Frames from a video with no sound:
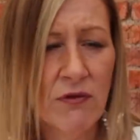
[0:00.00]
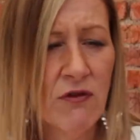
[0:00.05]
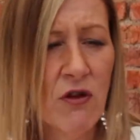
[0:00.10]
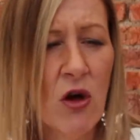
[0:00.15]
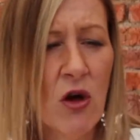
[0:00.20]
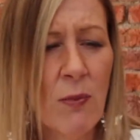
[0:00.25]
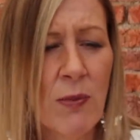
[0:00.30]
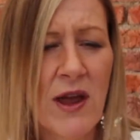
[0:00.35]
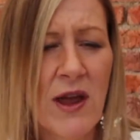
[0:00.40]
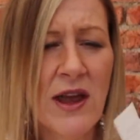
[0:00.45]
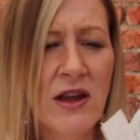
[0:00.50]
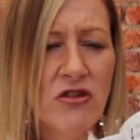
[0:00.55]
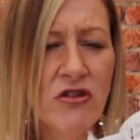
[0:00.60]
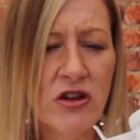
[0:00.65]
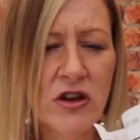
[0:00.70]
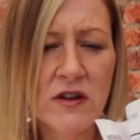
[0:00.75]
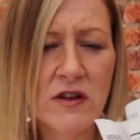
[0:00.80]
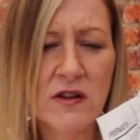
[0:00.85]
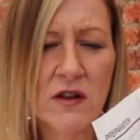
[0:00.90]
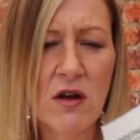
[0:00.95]
four
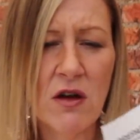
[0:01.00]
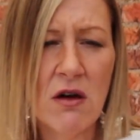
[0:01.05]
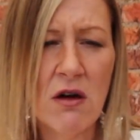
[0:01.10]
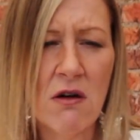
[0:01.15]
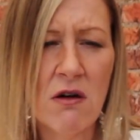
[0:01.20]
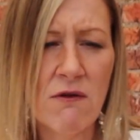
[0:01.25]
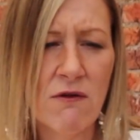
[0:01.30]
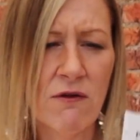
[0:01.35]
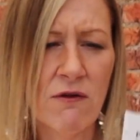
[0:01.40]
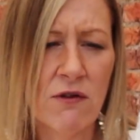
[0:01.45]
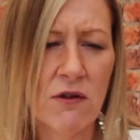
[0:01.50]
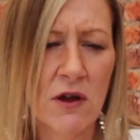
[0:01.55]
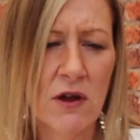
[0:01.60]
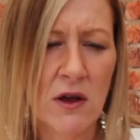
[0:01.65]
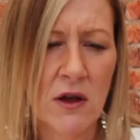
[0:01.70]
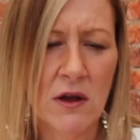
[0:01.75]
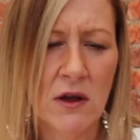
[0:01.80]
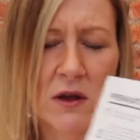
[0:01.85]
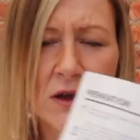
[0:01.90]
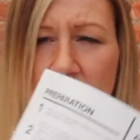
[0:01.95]
pages of
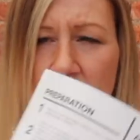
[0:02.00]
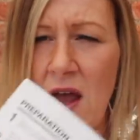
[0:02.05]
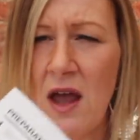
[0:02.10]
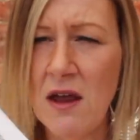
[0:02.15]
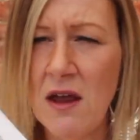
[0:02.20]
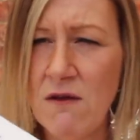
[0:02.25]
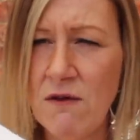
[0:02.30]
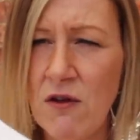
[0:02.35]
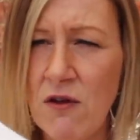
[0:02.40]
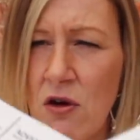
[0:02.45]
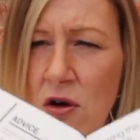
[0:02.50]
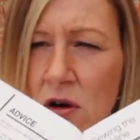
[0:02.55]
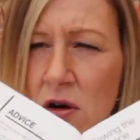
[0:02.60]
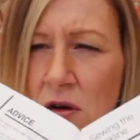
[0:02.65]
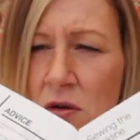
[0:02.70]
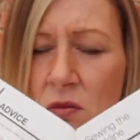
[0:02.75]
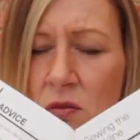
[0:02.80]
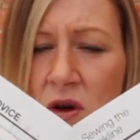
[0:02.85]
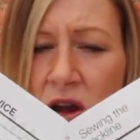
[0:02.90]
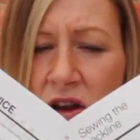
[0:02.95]
A
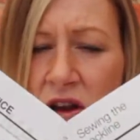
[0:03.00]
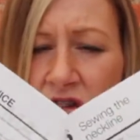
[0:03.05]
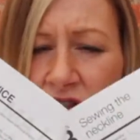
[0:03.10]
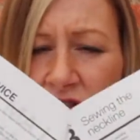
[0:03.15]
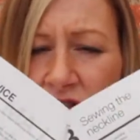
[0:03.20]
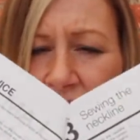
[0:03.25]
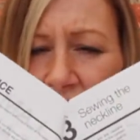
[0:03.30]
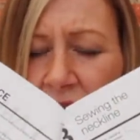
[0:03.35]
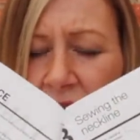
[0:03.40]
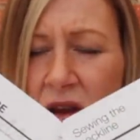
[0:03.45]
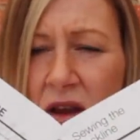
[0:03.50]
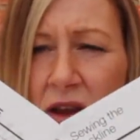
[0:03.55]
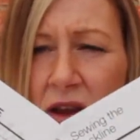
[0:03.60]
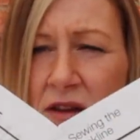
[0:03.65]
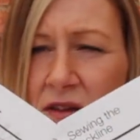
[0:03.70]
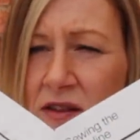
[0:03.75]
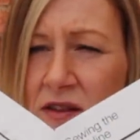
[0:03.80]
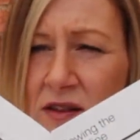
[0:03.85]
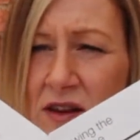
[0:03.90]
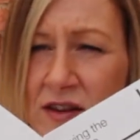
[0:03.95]
four, which
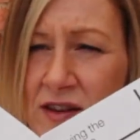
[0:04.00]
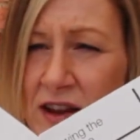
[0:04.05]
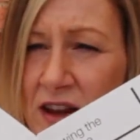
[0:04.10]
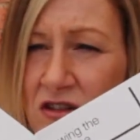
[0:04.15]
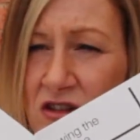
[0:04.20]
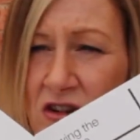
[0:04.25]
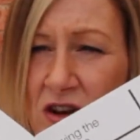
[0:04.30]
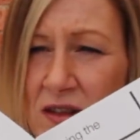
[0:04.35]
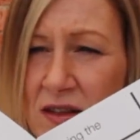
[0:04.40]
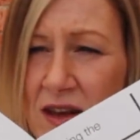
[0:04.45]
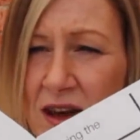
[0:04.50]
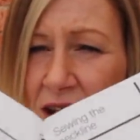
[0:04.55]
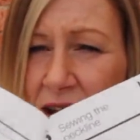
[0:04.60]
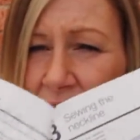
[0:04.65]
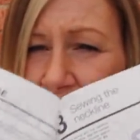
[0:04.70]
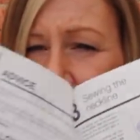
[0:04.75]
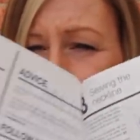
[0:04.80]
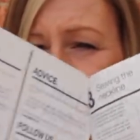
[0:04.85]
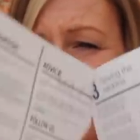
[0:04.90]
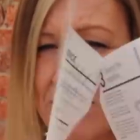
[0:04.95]
is essentially
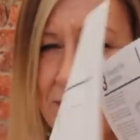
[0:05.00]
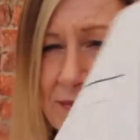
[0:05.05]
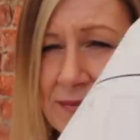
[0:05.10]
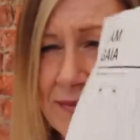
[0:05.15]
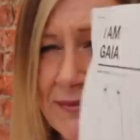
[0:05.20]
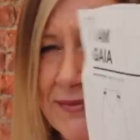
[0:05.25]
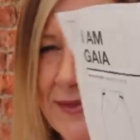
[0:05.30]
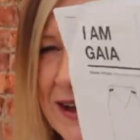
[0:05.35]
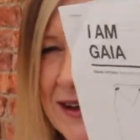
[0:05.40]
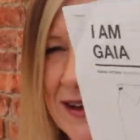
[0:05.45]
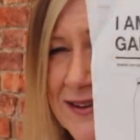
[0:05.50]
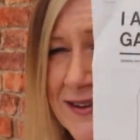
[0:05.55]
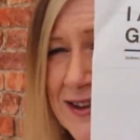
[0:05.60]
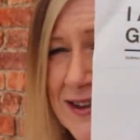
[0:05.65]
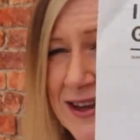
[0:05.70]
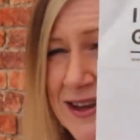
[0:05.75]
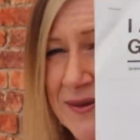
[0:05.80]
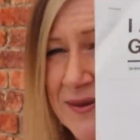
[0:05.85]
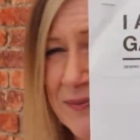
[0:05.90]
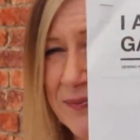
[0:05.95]
that. That's
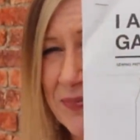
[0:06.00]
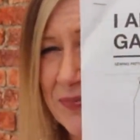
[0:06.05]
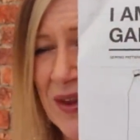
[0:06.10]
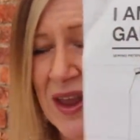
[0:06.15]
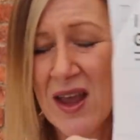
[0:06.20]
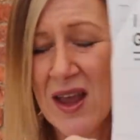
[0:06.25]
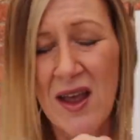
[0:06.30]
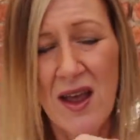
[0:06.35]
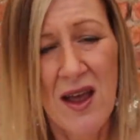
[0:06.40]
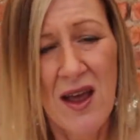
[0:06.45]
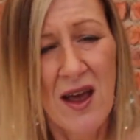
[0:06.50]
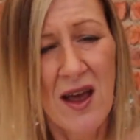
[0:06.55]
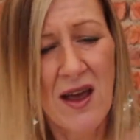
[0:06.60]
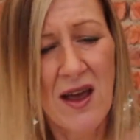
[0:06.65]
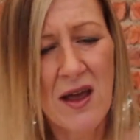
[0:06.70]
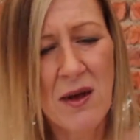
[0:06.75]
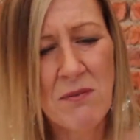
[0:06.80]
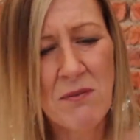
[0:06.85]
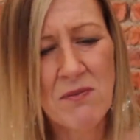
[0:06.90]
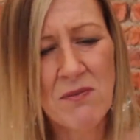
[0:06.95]
it.
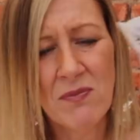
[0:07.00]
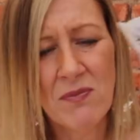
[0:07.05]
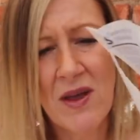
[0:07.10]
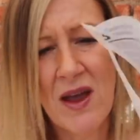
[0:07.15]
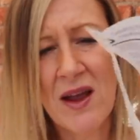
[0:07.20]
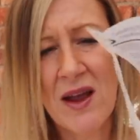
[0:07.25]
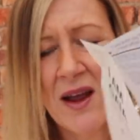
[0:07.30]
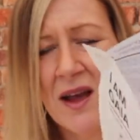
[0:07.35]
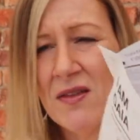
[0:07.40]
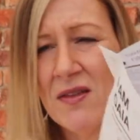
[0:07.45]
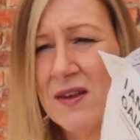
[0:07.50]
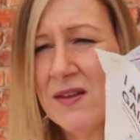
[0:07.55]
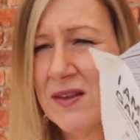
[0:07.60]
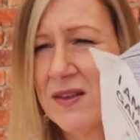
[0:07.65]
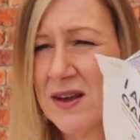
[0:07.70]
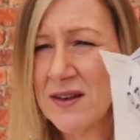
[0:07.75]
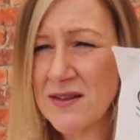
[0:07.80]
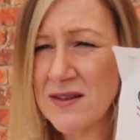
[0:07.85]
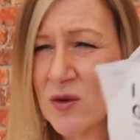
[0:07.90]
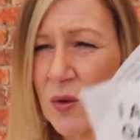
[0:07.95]
Um, and I think
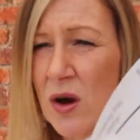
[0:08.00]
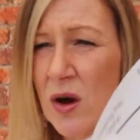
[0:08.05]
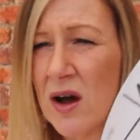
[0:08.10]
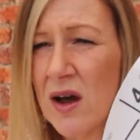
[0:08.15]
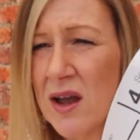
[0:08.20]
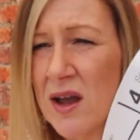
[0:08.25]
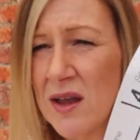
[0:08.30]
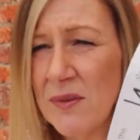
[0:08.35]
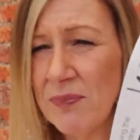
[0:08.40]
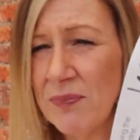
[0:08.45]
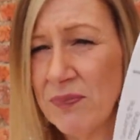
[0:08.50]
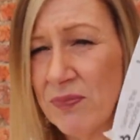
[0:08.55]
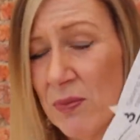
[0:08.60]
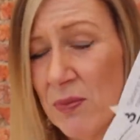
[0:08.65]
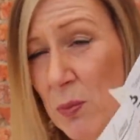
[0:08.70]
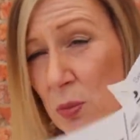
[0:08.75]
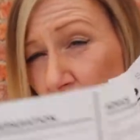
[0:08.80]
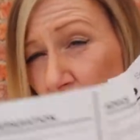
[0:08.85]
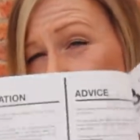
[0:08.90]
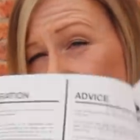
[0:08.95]
that's quite
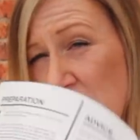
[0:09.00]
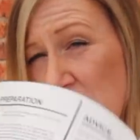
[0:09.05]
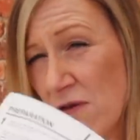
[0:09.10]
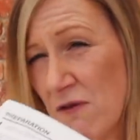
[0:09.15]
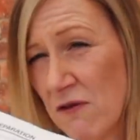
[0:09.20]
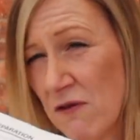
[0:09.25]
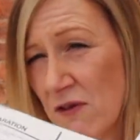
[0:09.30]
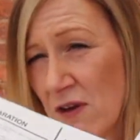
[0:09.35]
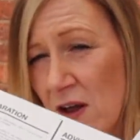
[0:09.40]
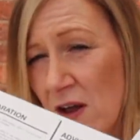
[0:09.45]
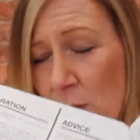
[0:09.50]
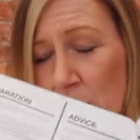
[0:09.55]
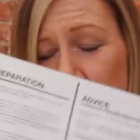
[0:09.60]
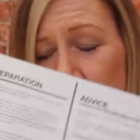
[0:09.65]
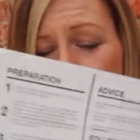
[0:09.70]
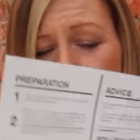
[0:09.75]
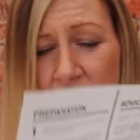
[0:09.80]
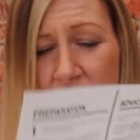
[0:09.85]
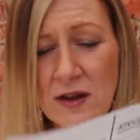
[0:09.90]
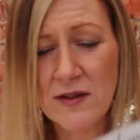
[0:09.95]
brief, I'll
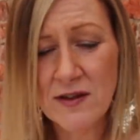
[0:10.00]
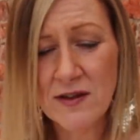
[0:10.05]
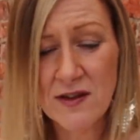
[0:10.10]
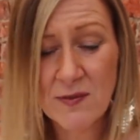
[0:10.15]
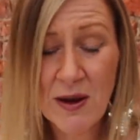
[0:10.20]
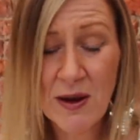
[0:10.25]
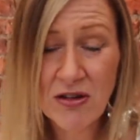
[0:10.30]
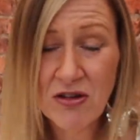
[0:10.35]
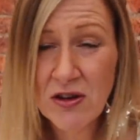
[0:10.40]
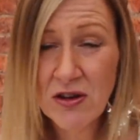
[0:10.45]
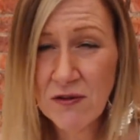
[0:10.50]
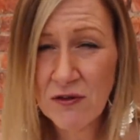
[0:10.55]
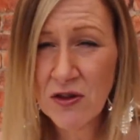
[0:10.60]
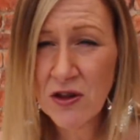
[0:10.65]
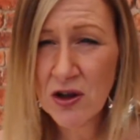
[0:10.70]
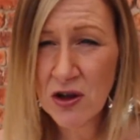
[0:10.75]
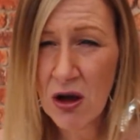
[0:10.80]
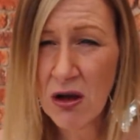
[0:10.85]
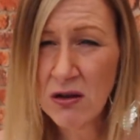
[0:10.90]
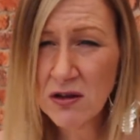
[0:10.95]
be honest, especially for
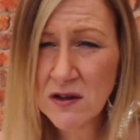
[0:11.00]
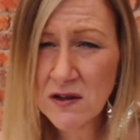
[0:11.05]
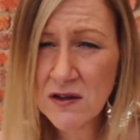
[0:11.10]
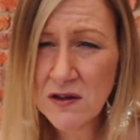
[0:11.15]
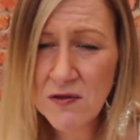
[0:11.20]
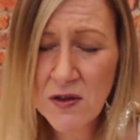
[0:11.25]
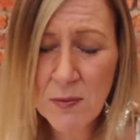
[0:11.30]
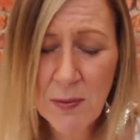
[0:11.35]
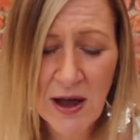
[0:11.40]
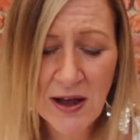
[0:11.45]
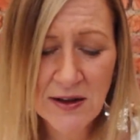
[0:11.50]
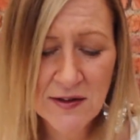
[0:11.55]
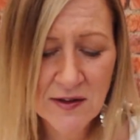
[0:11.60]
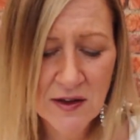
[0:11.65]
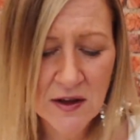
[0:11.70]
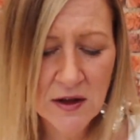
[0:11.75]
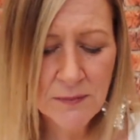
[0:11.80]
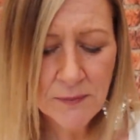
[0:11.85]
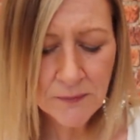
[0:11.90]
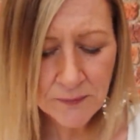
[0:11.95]
the cost of the
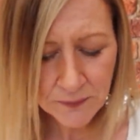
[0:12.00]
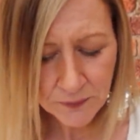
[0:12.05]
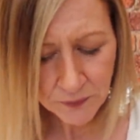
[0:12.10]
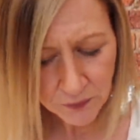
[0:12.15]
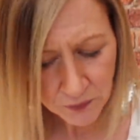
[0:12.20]
pattern.